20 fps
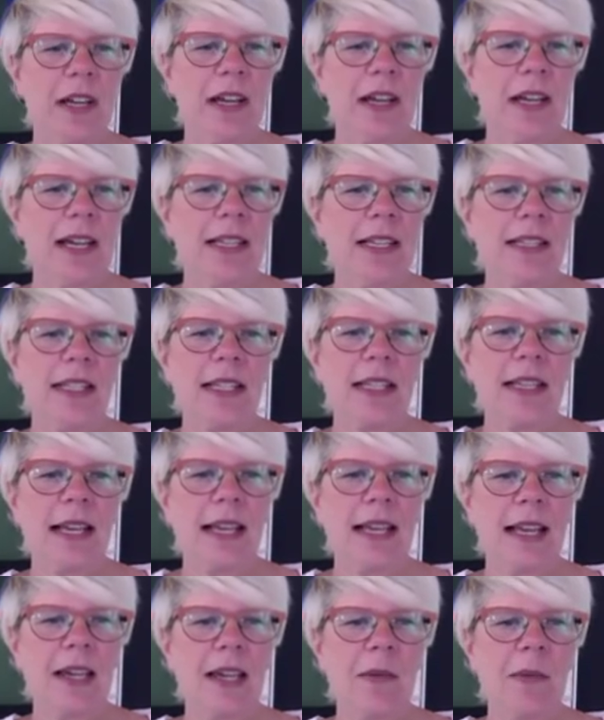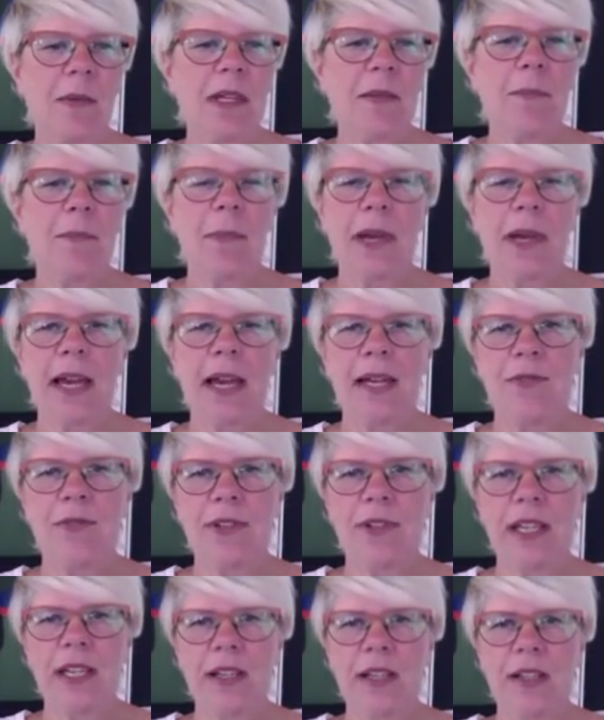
it to him in bed via a